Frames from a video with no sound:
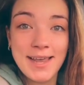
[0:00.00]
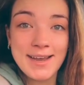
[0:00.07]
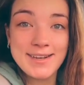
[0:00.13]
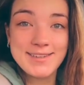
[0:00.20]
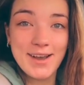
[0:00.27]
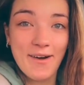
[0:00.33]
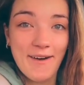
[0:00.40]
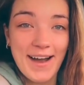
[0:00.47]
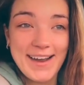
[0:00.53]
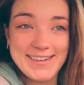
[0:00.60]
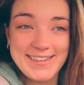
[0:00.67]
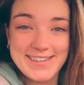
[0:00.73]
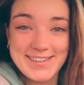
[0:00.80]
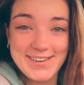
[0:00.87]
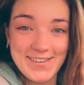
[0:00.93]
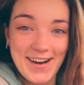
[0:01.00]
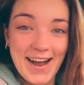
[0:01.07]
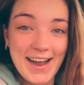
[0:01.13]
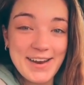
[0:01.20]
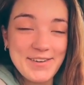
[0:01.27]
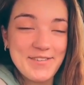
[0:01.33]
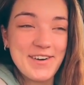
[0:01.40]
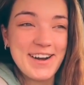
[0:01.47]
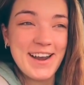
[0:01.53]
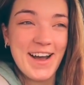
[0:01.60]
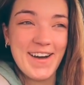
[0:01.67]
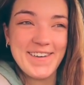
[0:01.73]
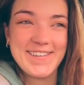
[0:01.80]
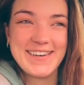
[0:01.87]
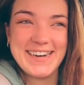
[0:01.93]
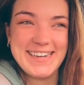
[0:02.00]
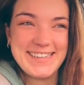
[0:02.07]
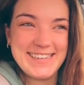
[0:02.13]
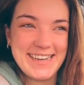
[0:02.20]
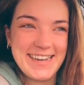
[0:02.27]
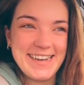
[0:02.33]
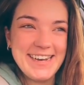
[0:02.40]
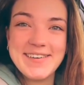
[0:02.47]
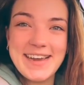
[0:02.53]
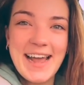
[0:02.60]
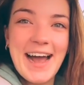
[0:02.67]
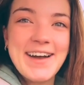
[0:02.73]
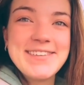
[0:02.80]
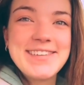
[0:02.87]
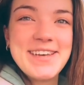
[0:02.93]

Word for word: so I just cried for no reason. We have some